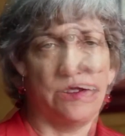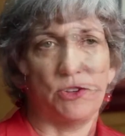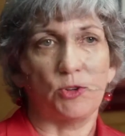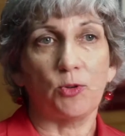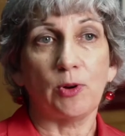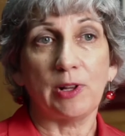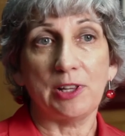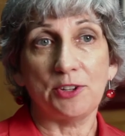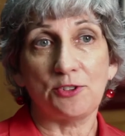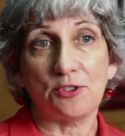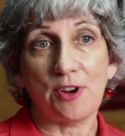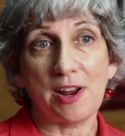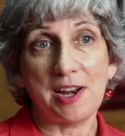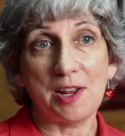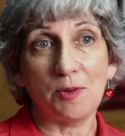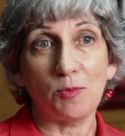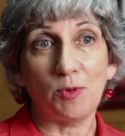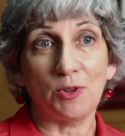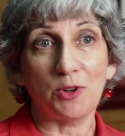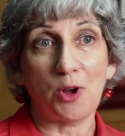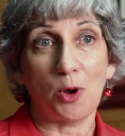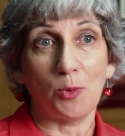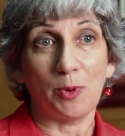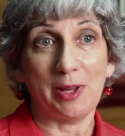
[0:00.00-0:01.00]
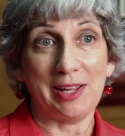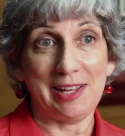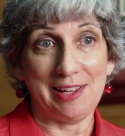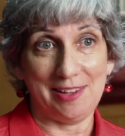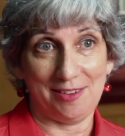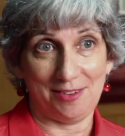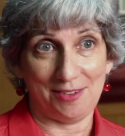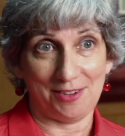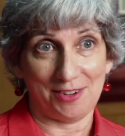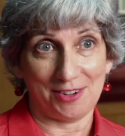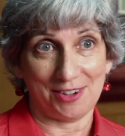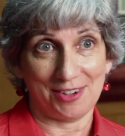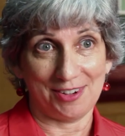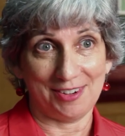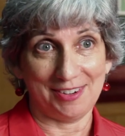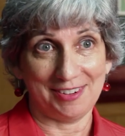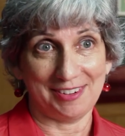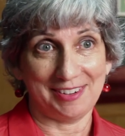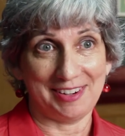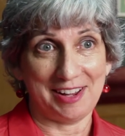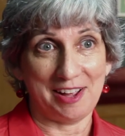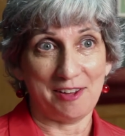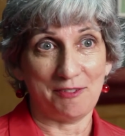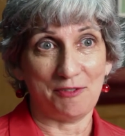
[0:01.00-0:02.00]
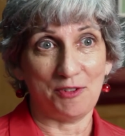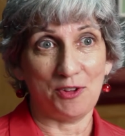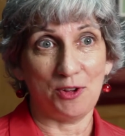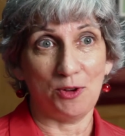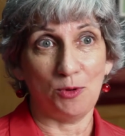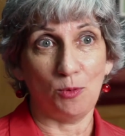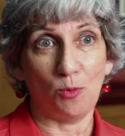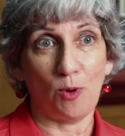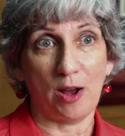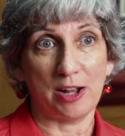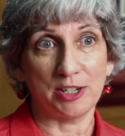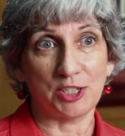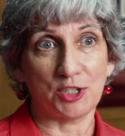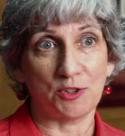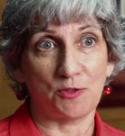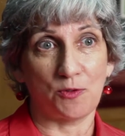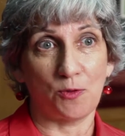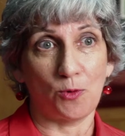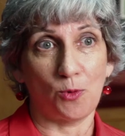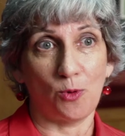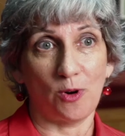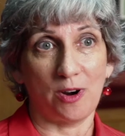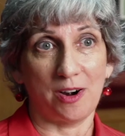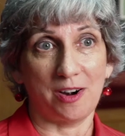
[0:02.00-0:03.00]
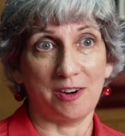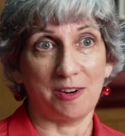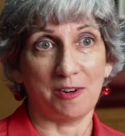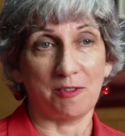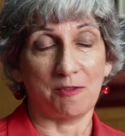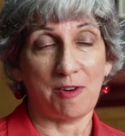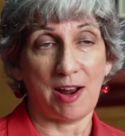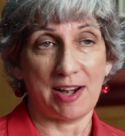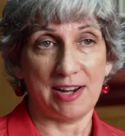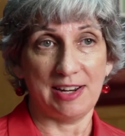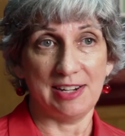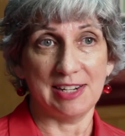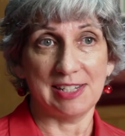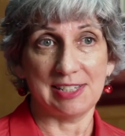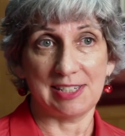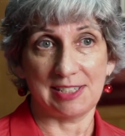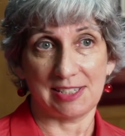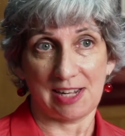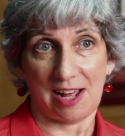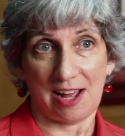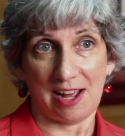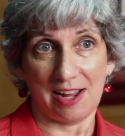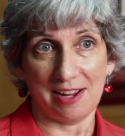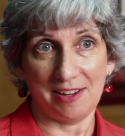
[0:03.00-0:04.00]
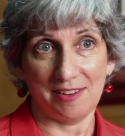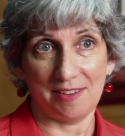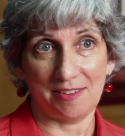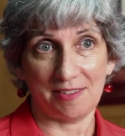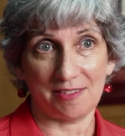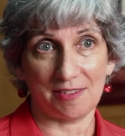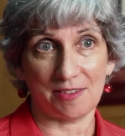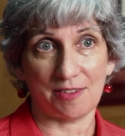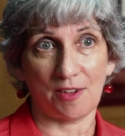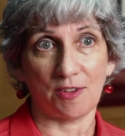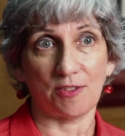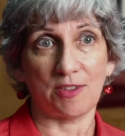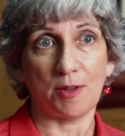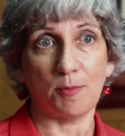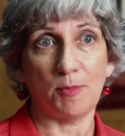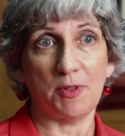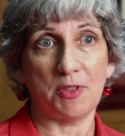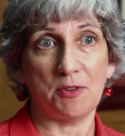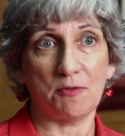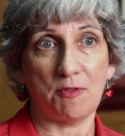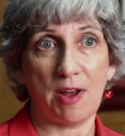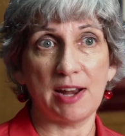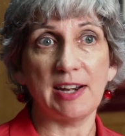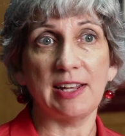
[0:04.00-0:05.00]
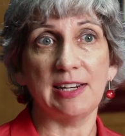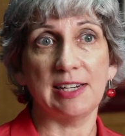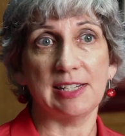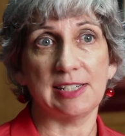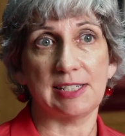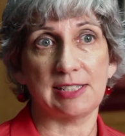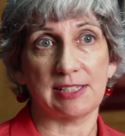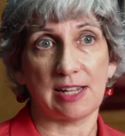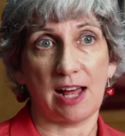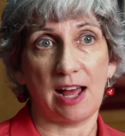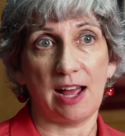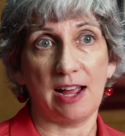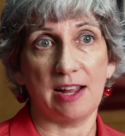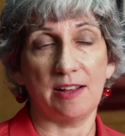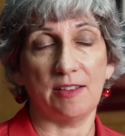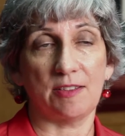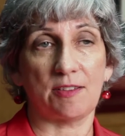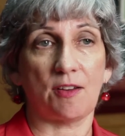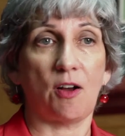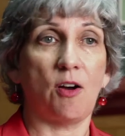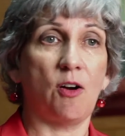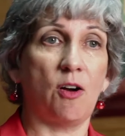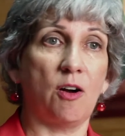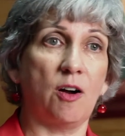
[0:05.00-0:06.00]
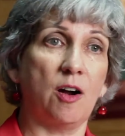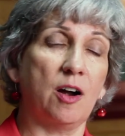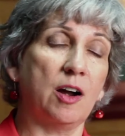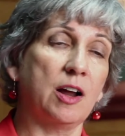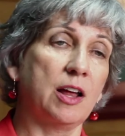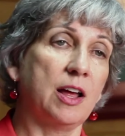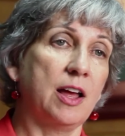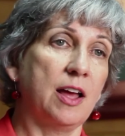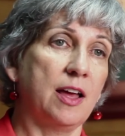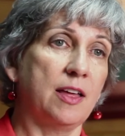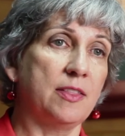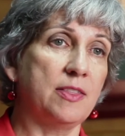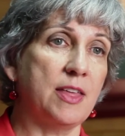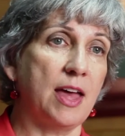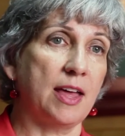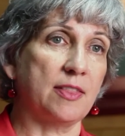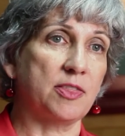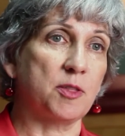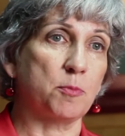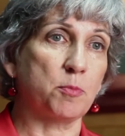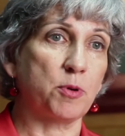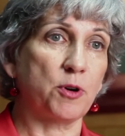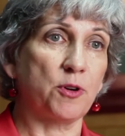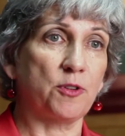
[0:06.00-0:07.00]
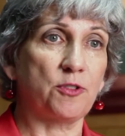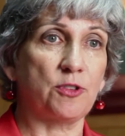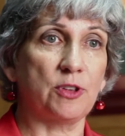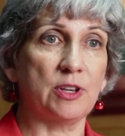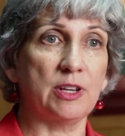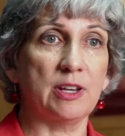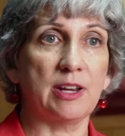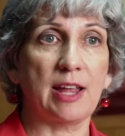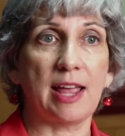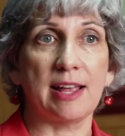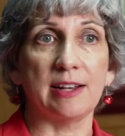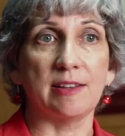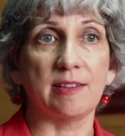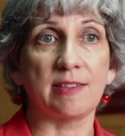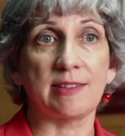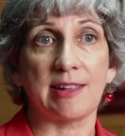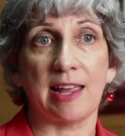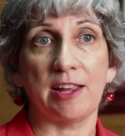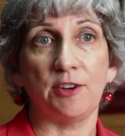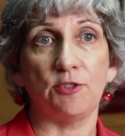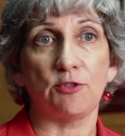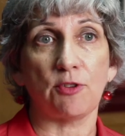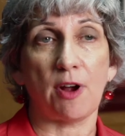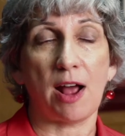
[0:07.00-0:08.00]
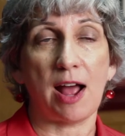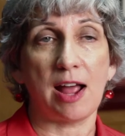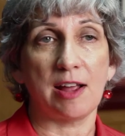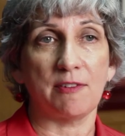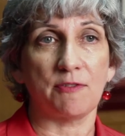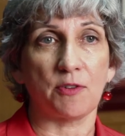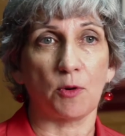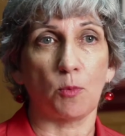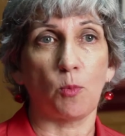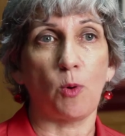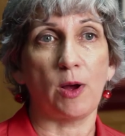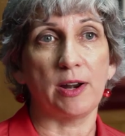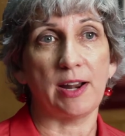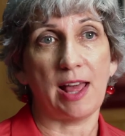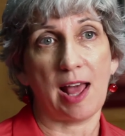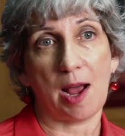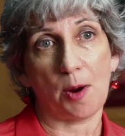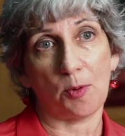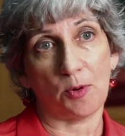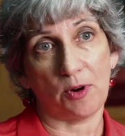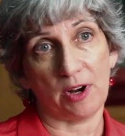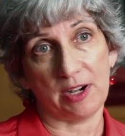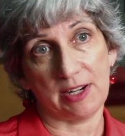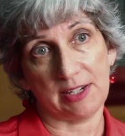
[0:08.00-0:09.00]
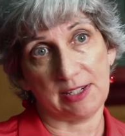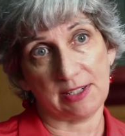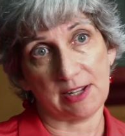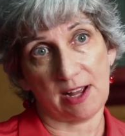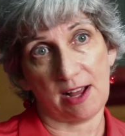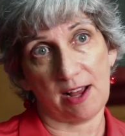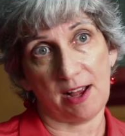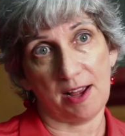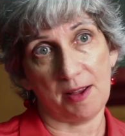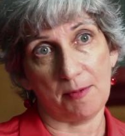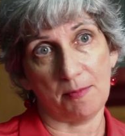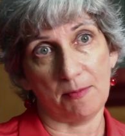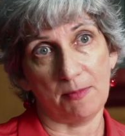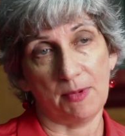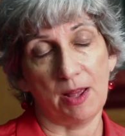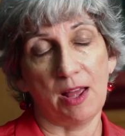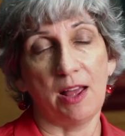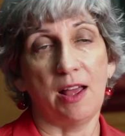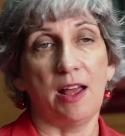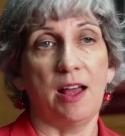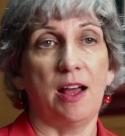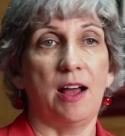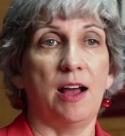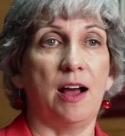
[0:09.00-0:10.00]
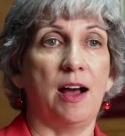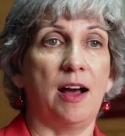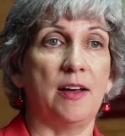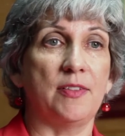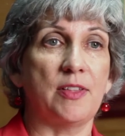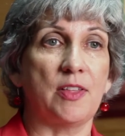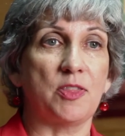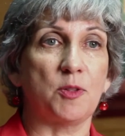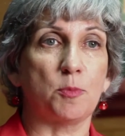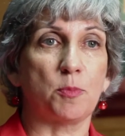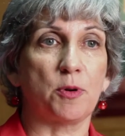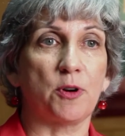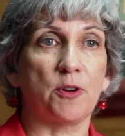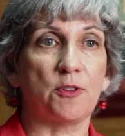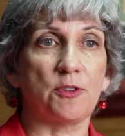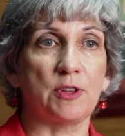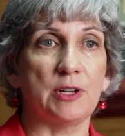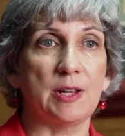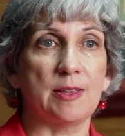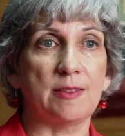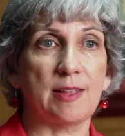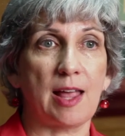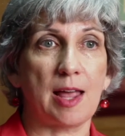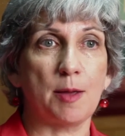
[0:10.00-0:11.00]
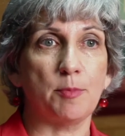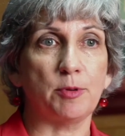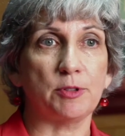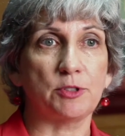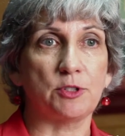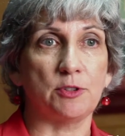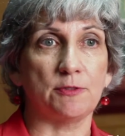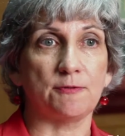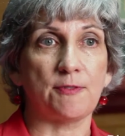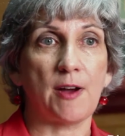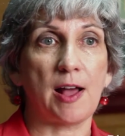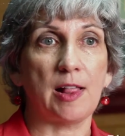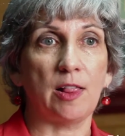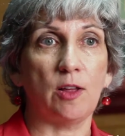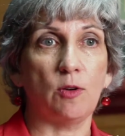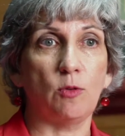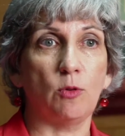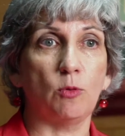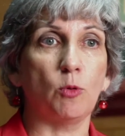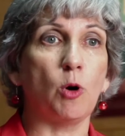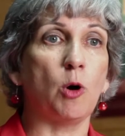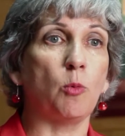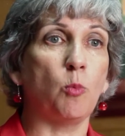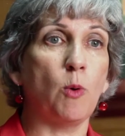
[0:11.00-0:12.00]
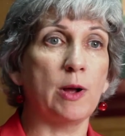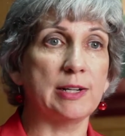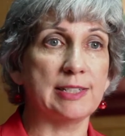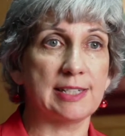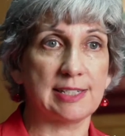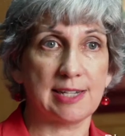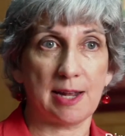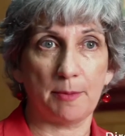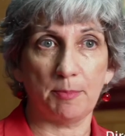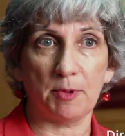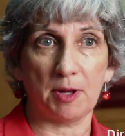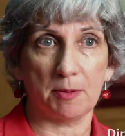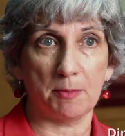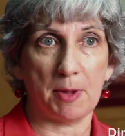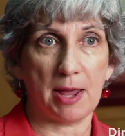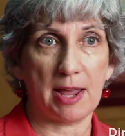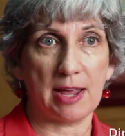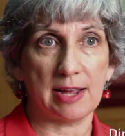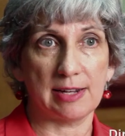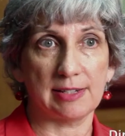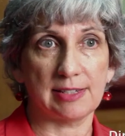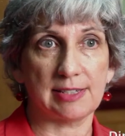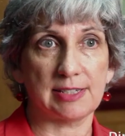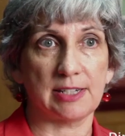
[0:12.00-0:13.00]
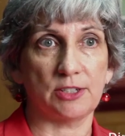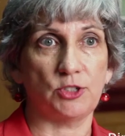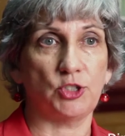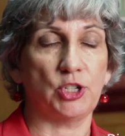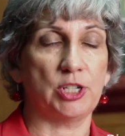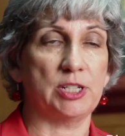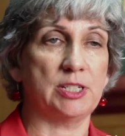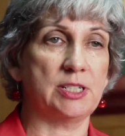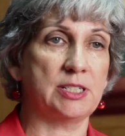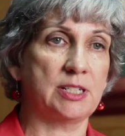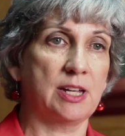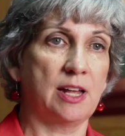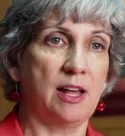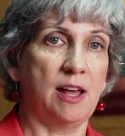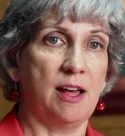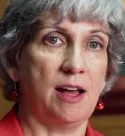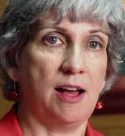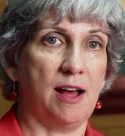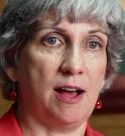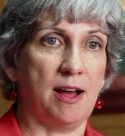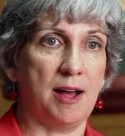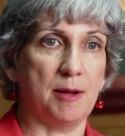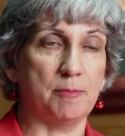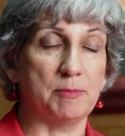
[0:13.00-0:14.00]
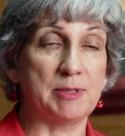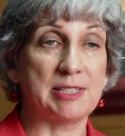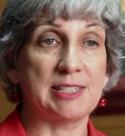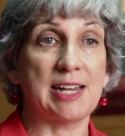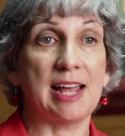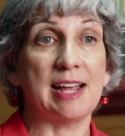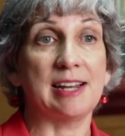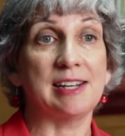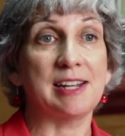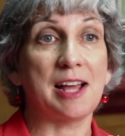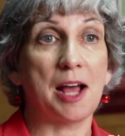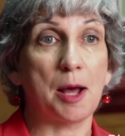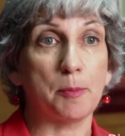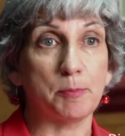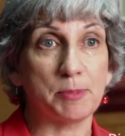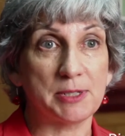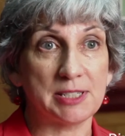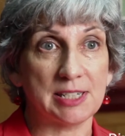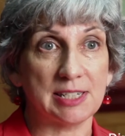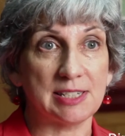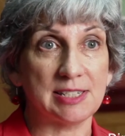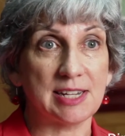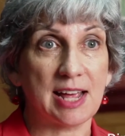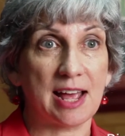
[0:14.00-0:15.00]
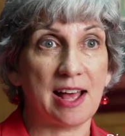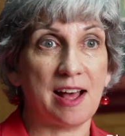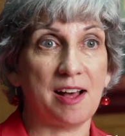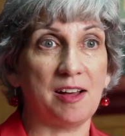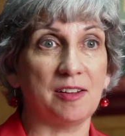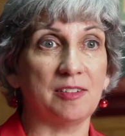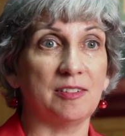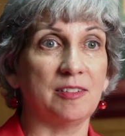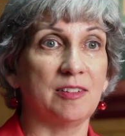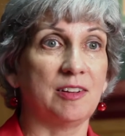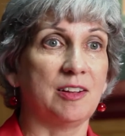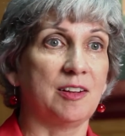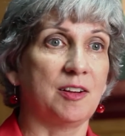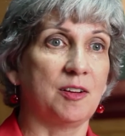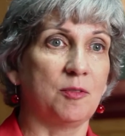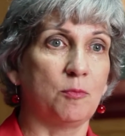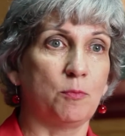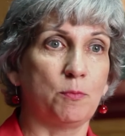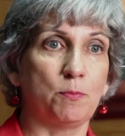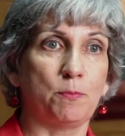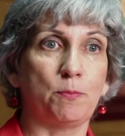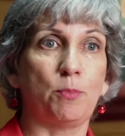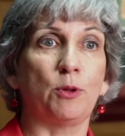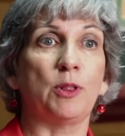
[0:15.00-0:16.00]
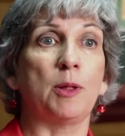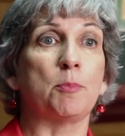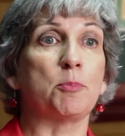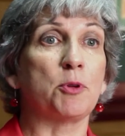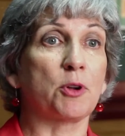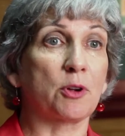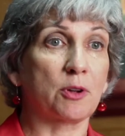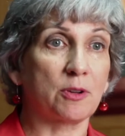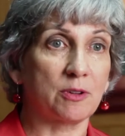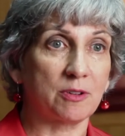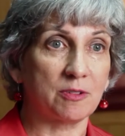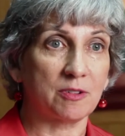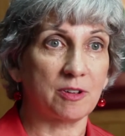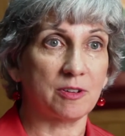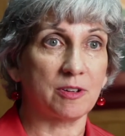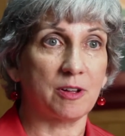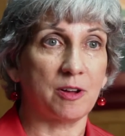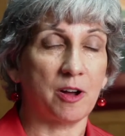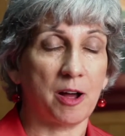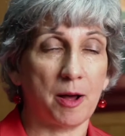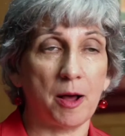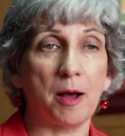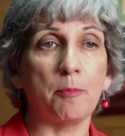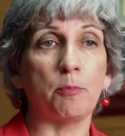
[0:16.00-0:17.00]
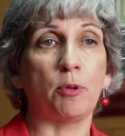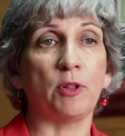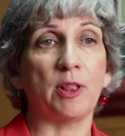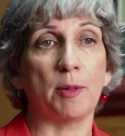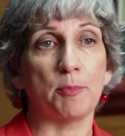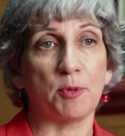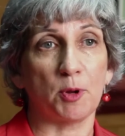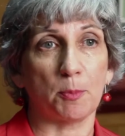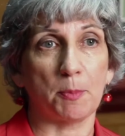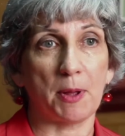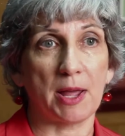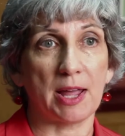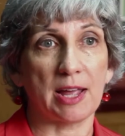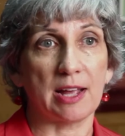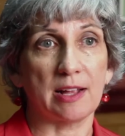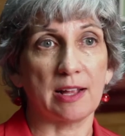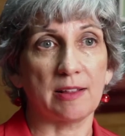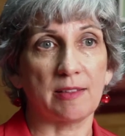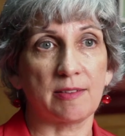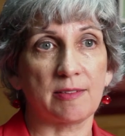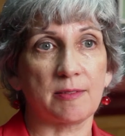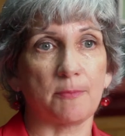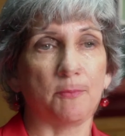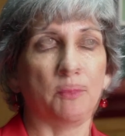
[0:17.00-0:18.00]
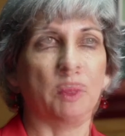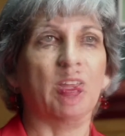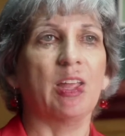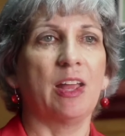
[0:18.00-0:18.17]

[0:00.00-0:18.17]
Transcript: Toilet training will go easier if you watch for readiness signs. So some of the readiness signs are that the person can stay dry for one hour at a time, uh, that the person is able to follow a one-step command such as um, stand up, sit down, pull up your, uh, pull up your pants.